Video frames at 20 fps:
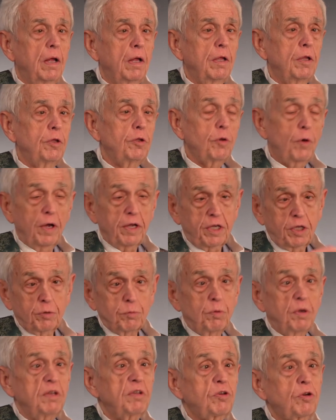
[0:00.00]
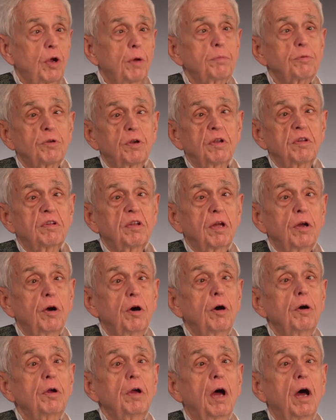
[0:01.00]
Though I can read scripture and say,
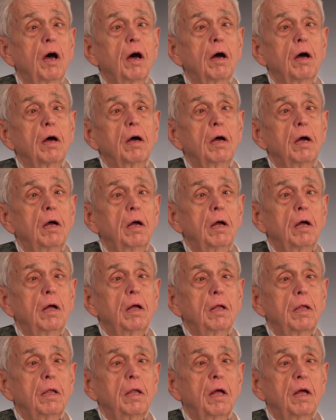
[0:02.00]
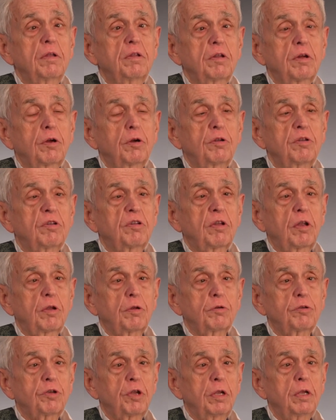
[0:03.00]
oh yeah, that's a good
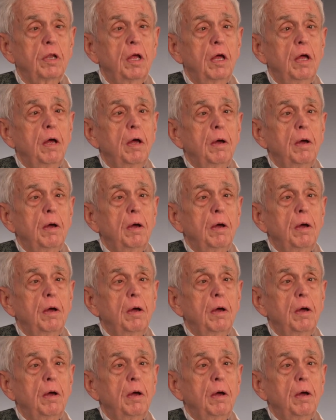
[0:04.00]
solution.